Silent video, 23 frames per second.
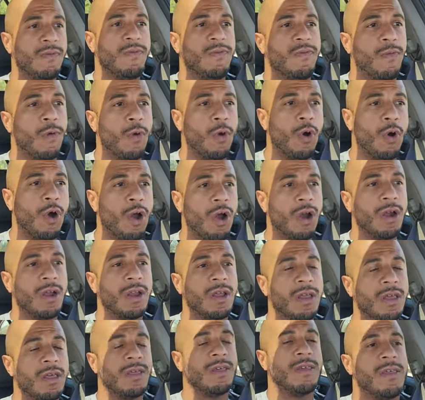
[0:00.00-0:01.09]
for
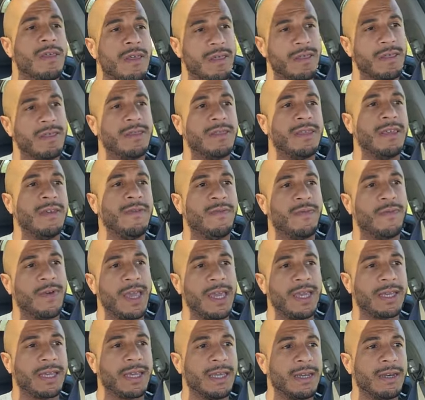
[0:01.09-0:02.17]
the
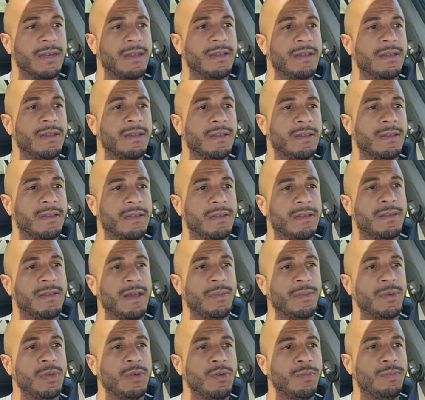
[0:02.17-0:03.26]
vacant
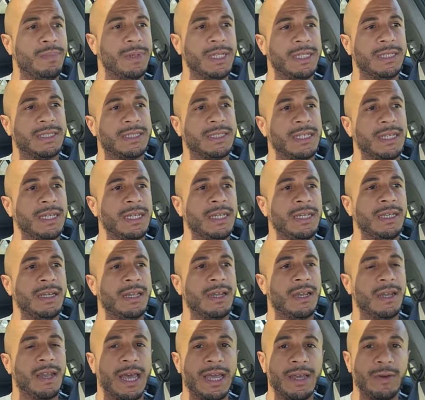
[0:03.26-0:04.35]
WBC
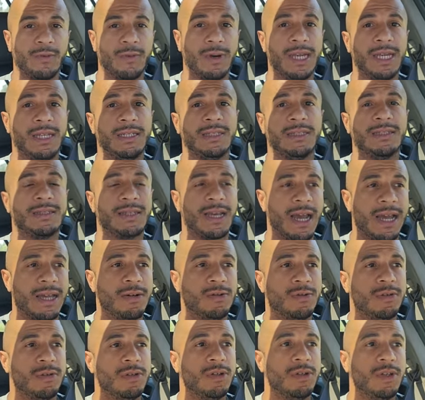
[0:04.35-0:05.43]
lightweight
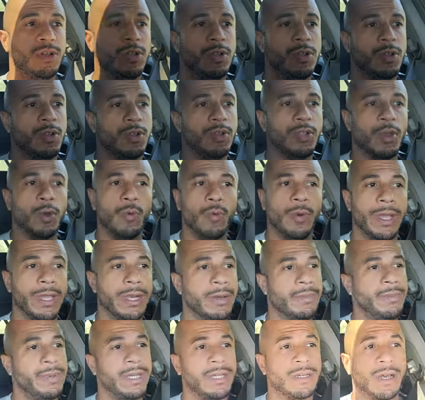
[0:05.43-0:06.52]
title. The
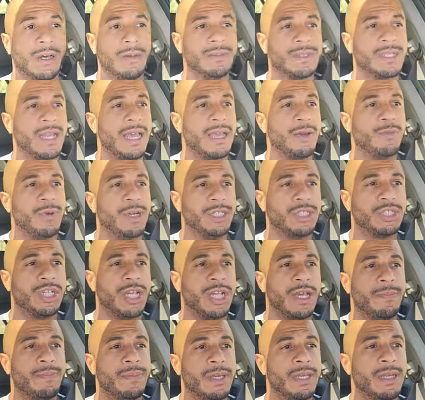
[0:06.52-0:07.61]
winner becomes lightweight
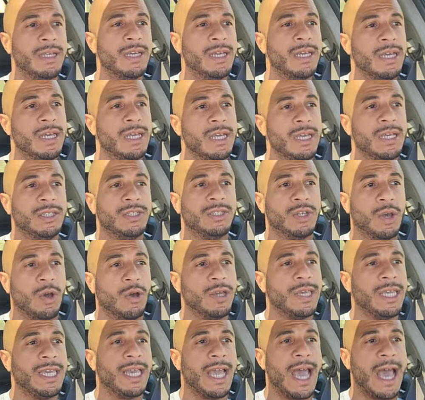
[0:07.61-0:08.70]
champion. So
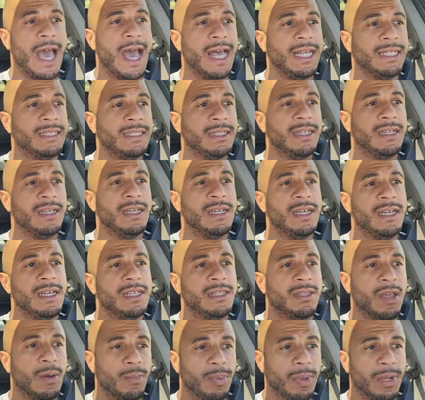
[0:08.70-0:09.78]
he has
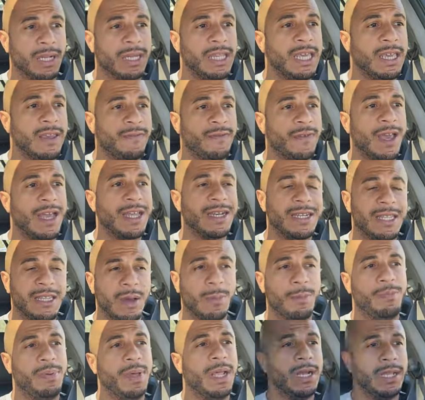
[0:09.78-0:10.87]
the belief and the
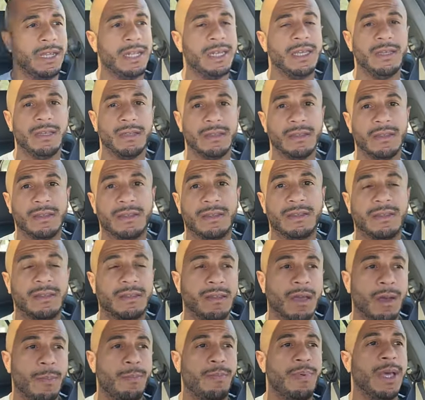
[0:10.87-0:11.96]
ability.
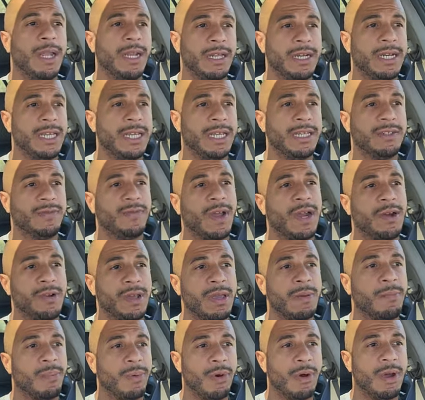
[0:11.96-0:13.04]
The ability is very
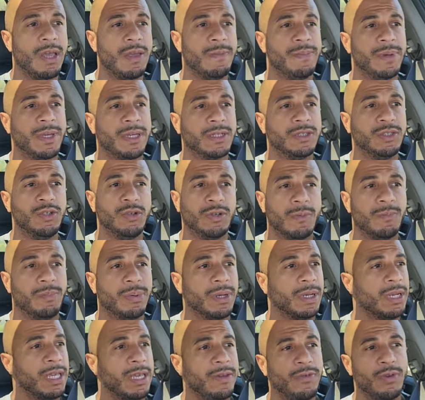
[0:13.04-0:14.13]
important, because you can
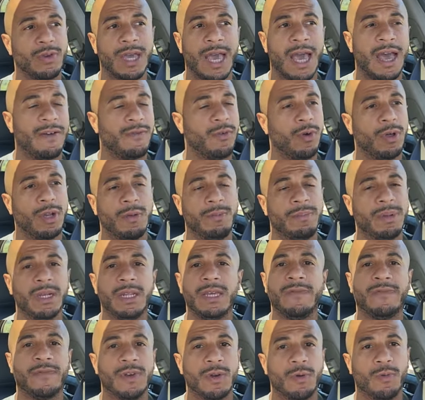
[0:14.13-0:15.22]
believe, you can have all the
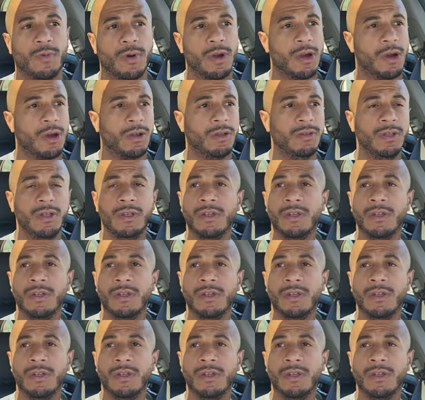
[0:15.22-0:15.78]
belief in the world,